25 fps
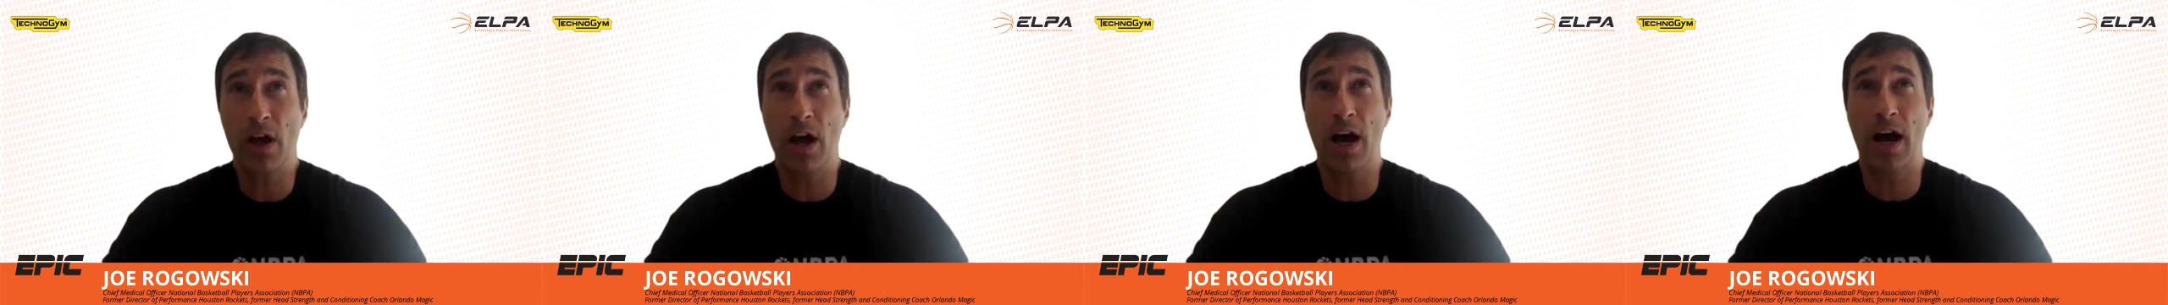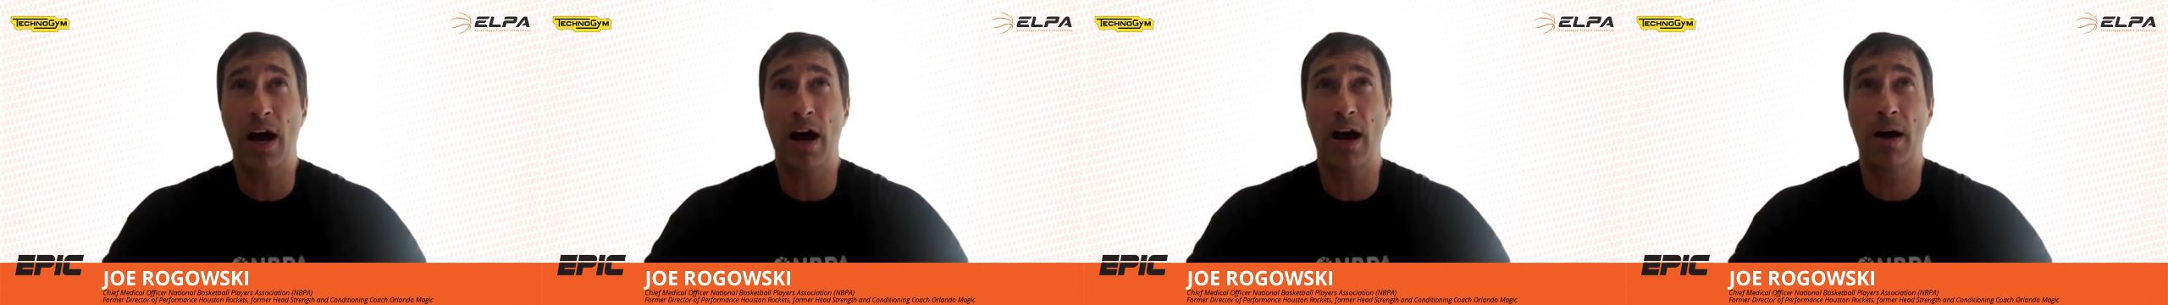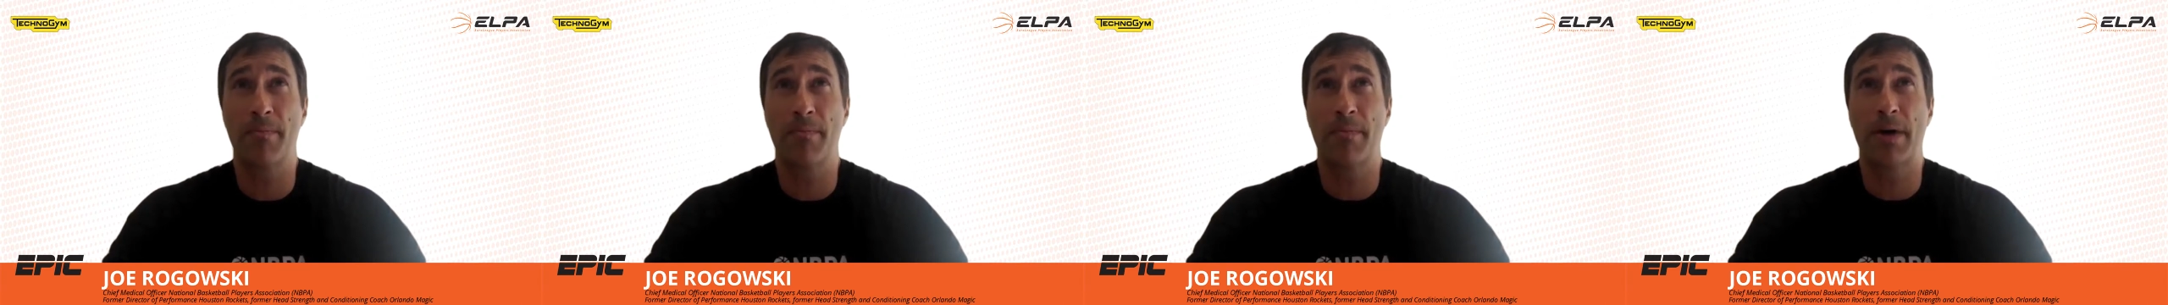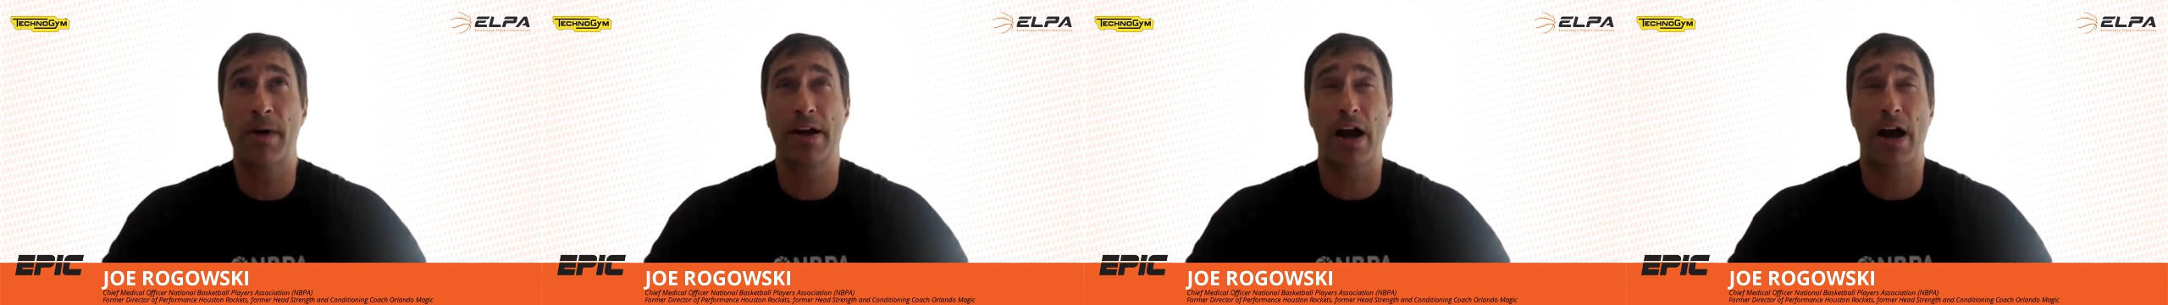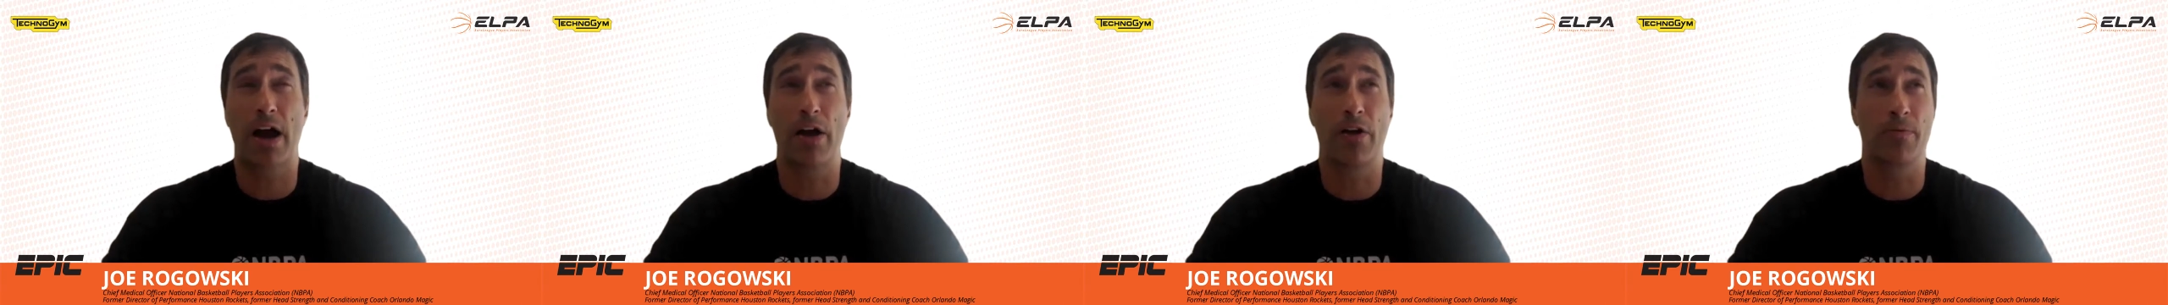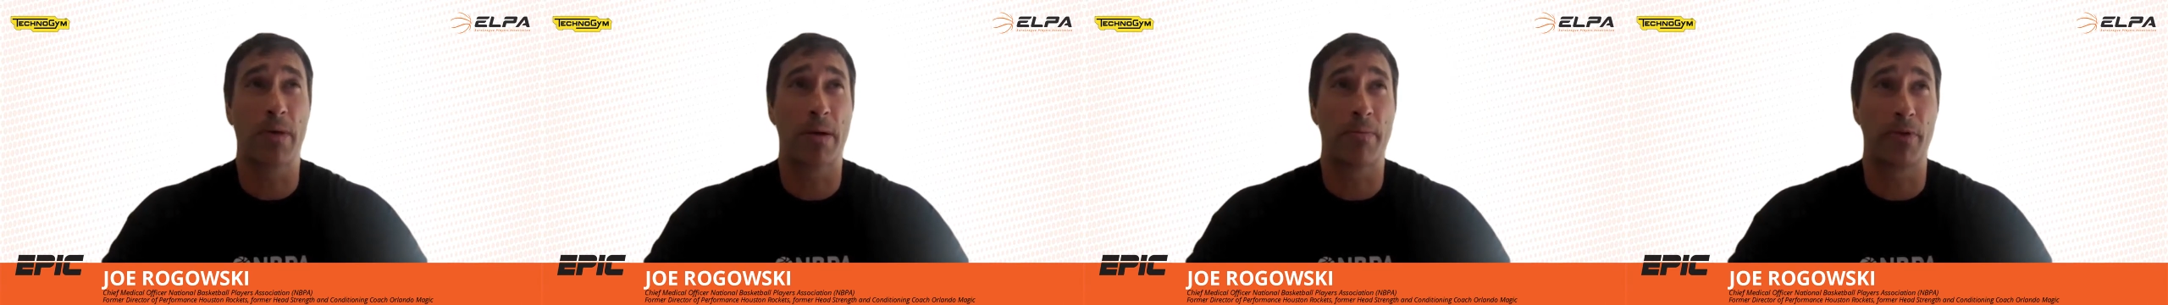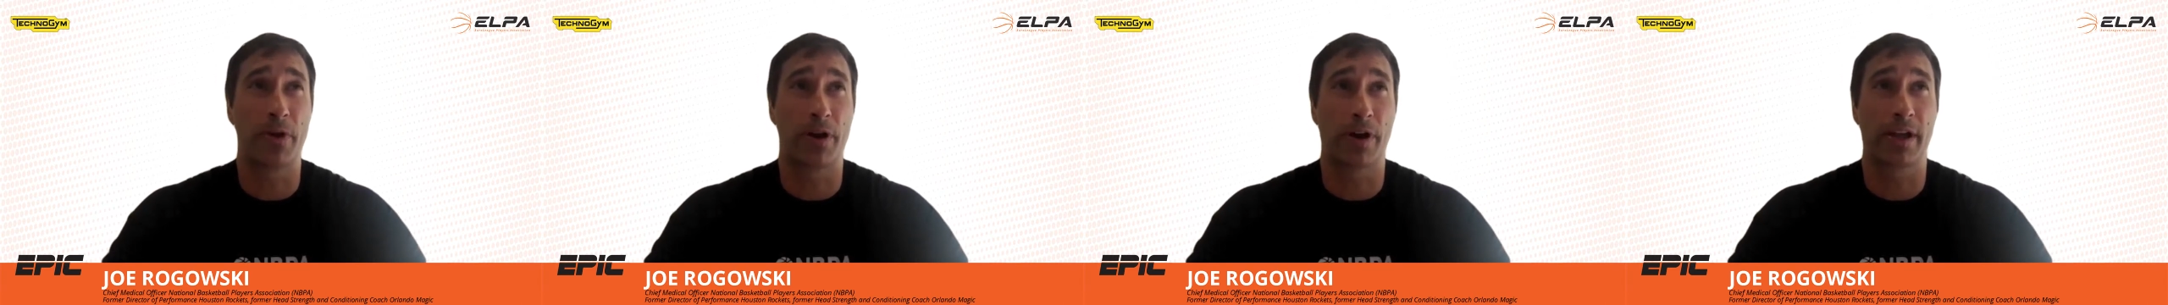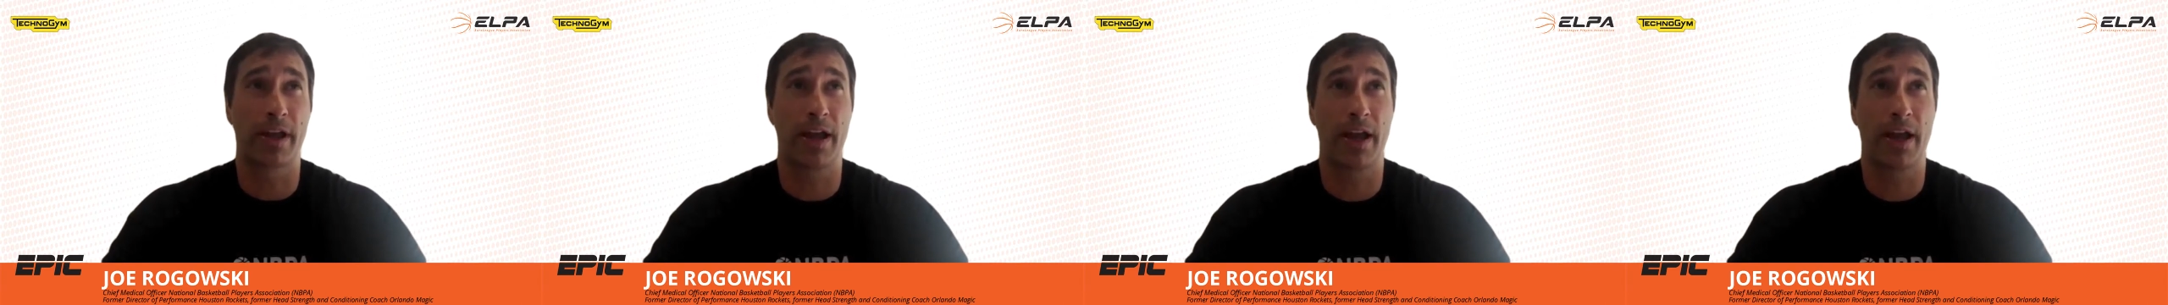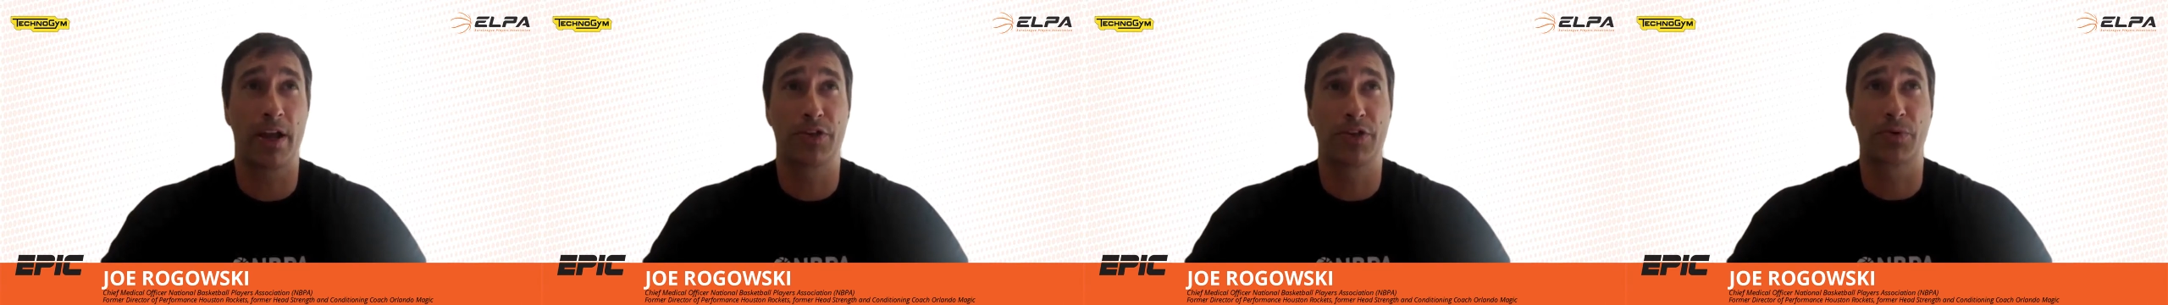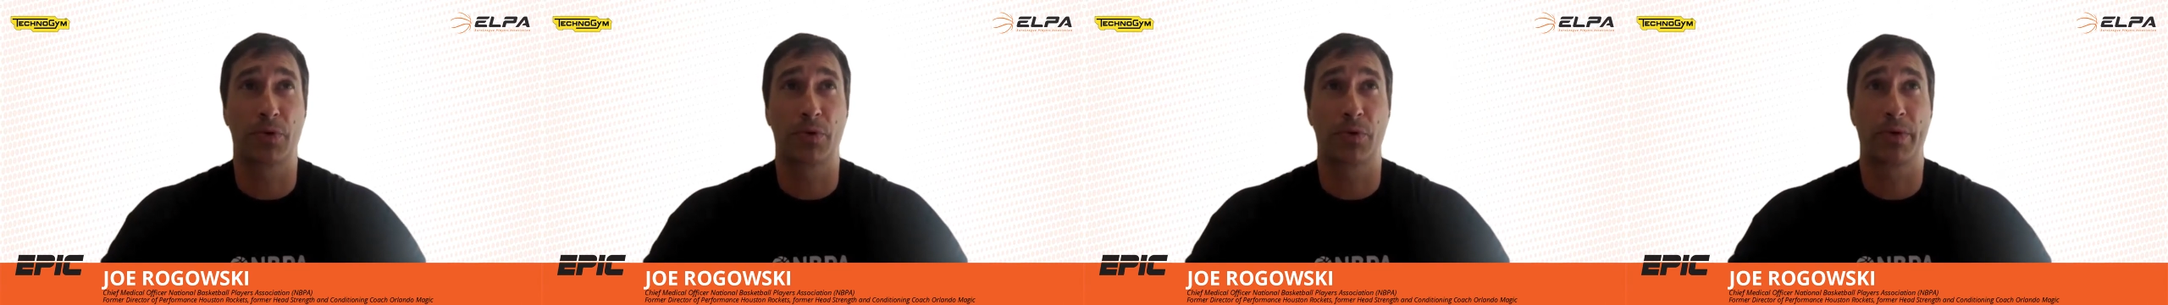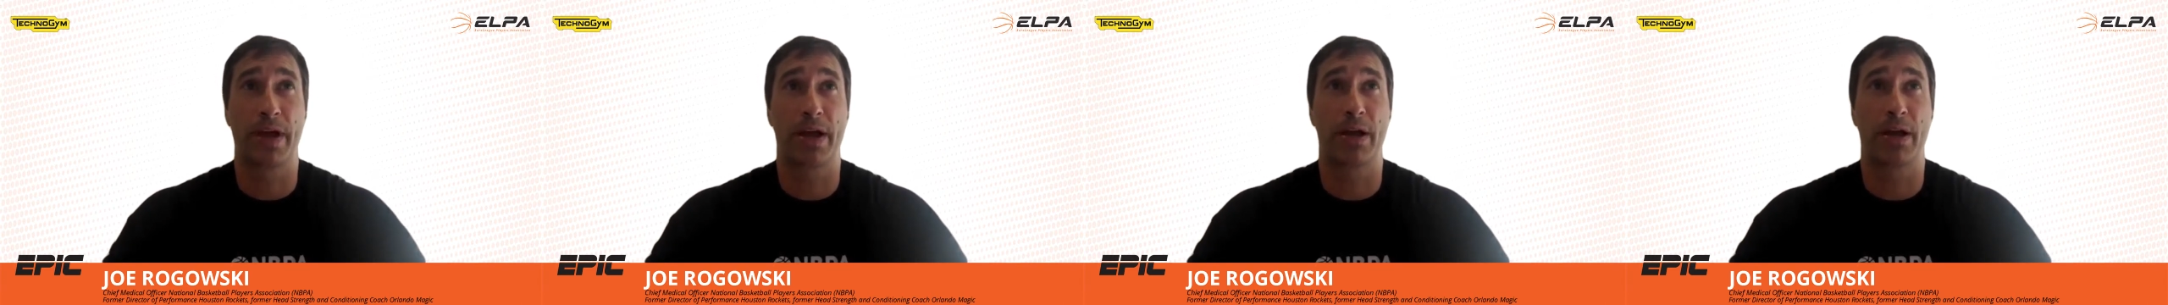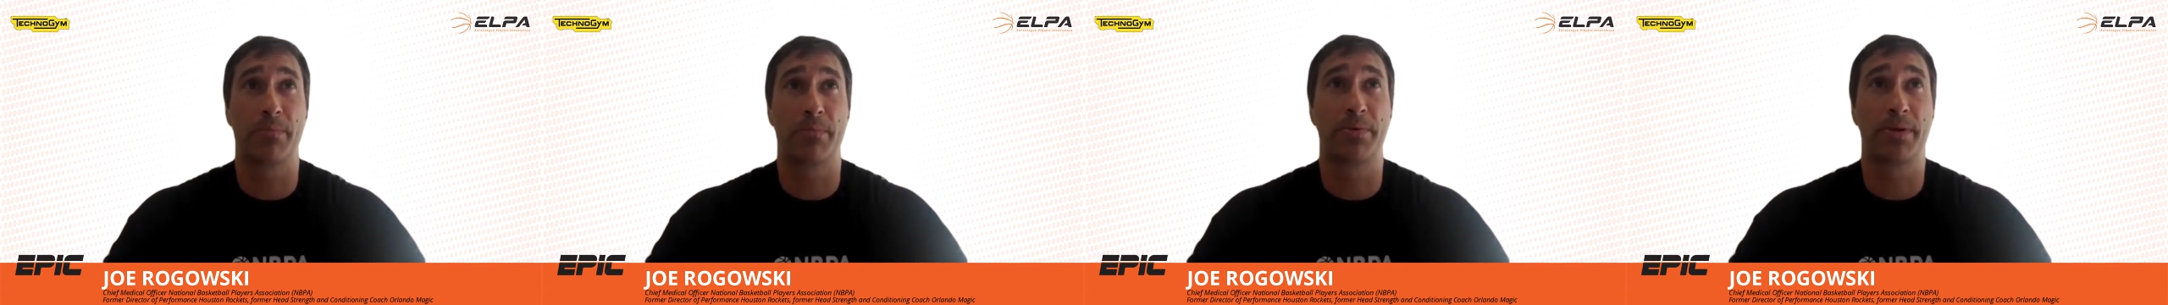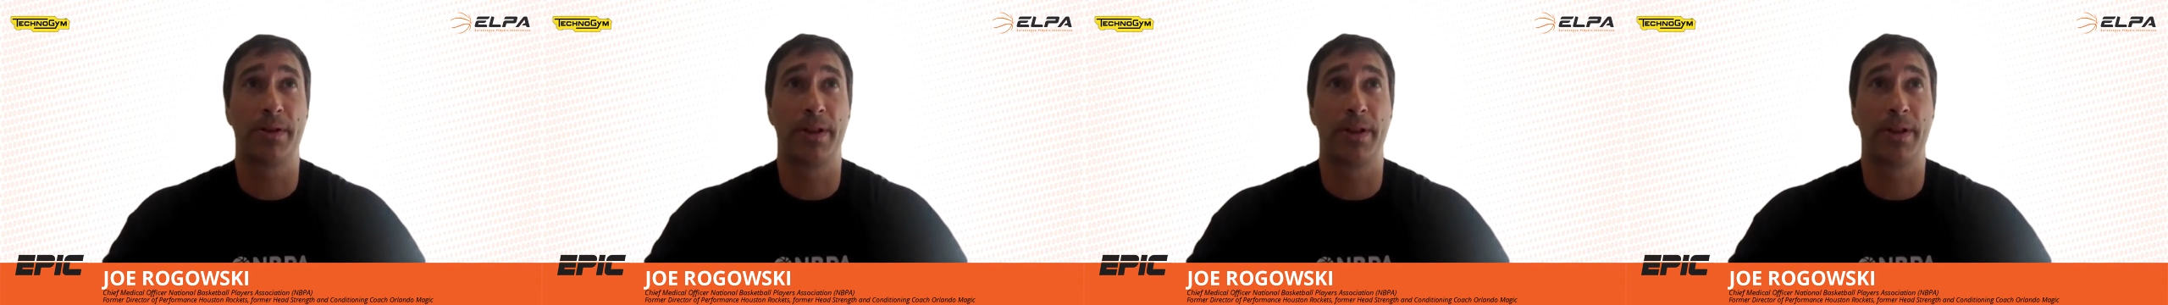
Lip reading: I remember a case where we had a